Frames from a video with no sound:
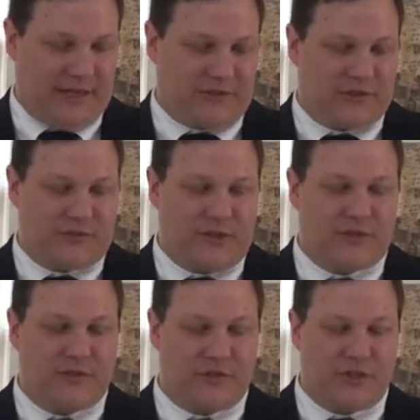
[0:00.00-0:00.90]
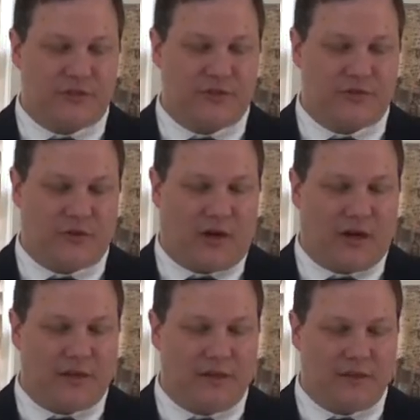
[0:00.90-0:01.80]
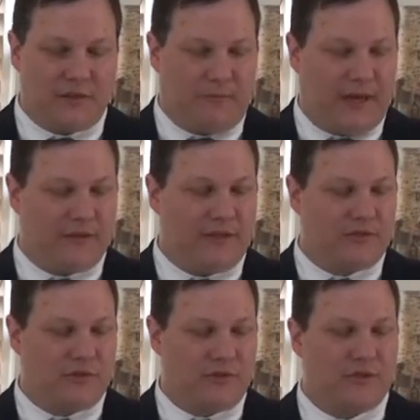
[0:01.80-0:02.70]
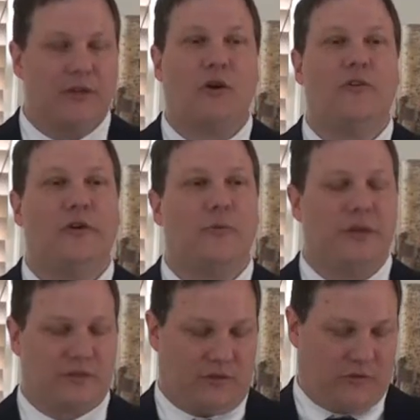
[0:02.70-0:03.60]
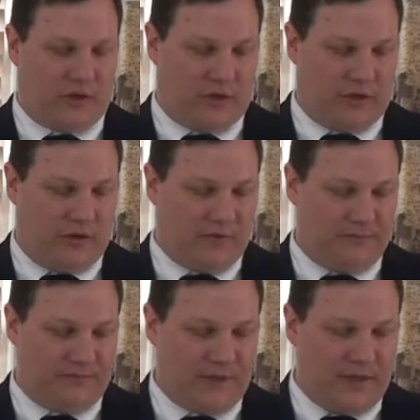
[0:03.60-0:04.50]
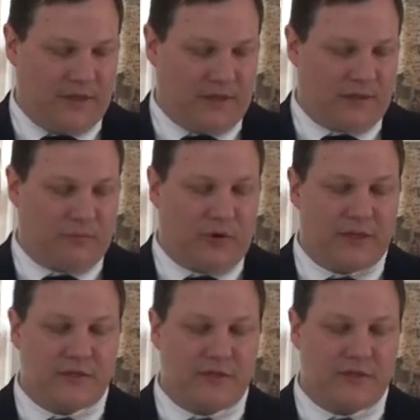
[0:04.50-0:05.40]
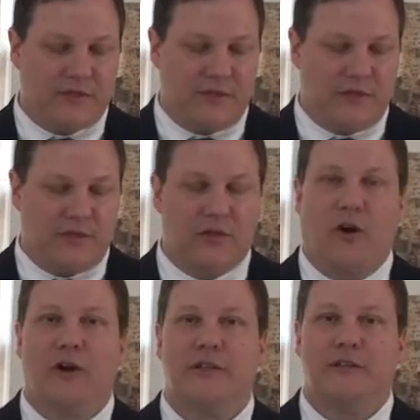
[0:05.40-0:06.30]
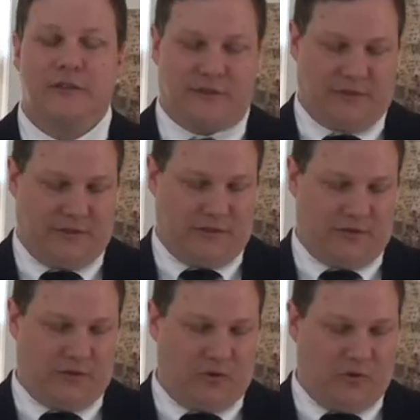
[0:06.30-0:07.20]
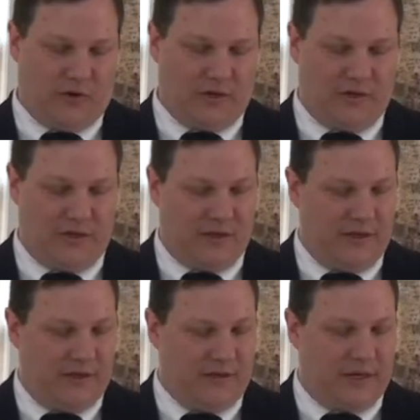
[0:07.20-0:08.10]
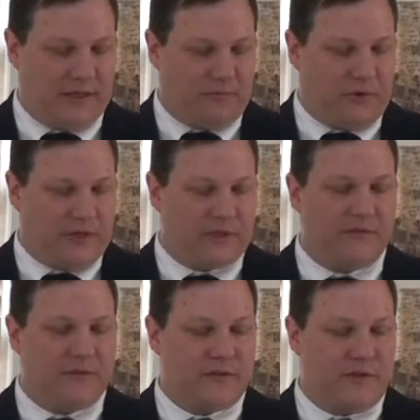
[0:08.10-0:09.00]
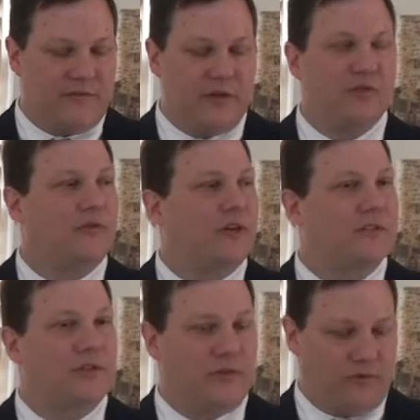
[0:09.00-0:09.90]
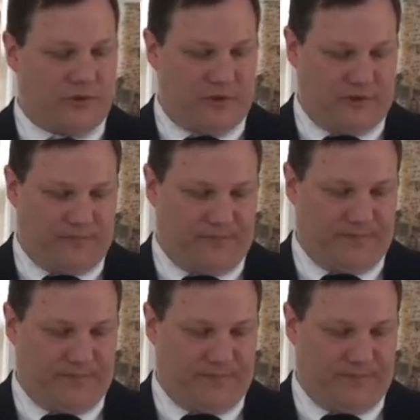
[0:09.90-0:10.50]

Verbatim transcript: at the streets that Jesus trod, the path he took that Holy Week so long ago, the places, the garden, the court, and the place of his eventual execution.